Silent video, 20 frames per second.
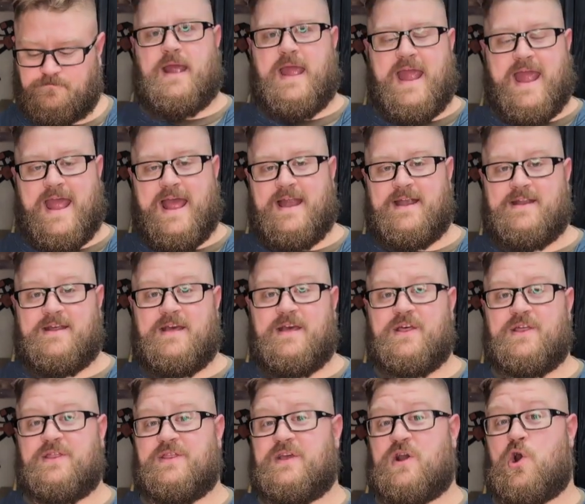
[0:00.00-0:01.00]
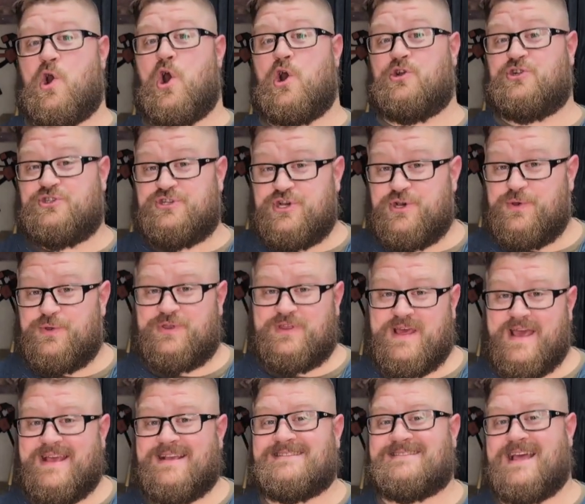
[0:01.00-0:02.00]
And there are 2
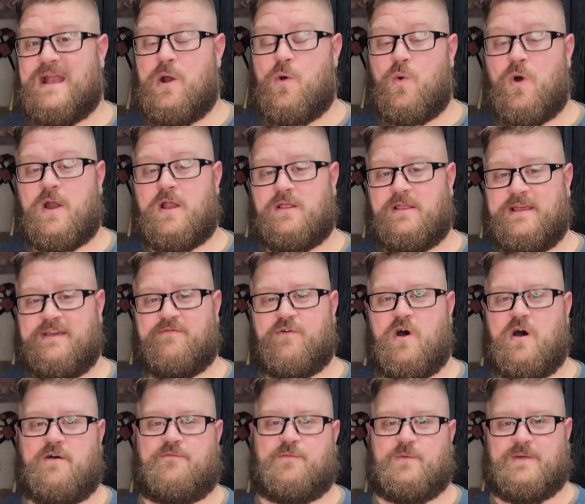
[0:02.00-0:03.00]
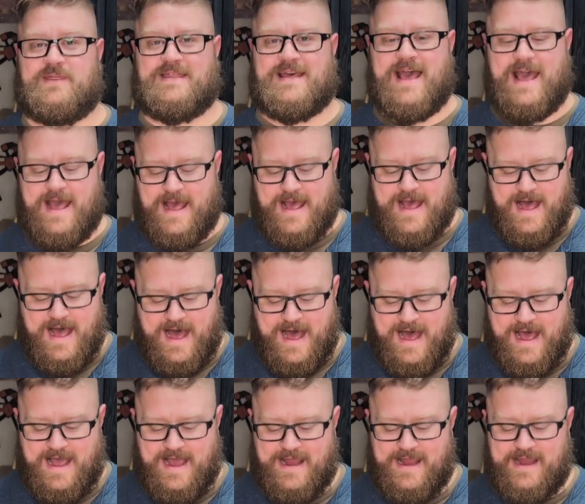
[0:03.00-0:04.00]
things that I want to leave off with that.
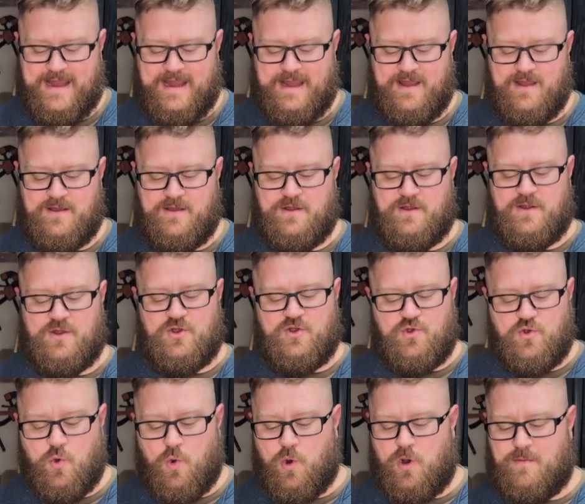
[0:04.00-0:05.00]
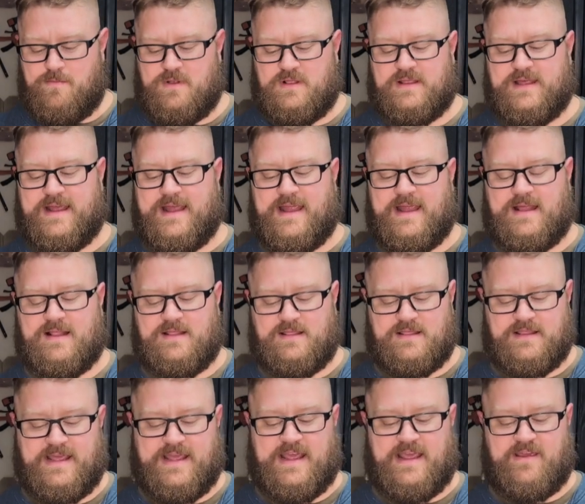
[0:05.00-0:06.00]
I normally
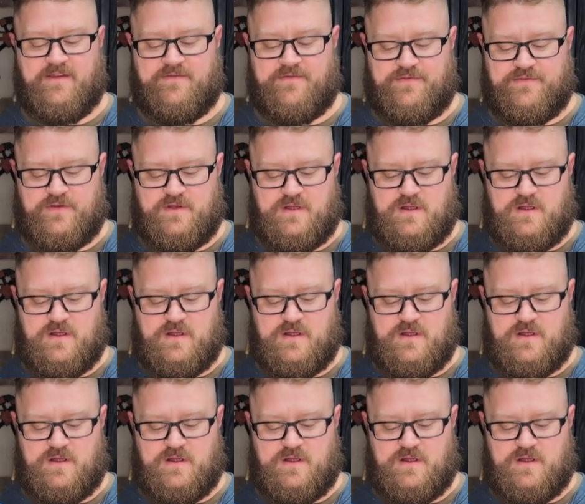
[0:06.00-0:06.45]
leave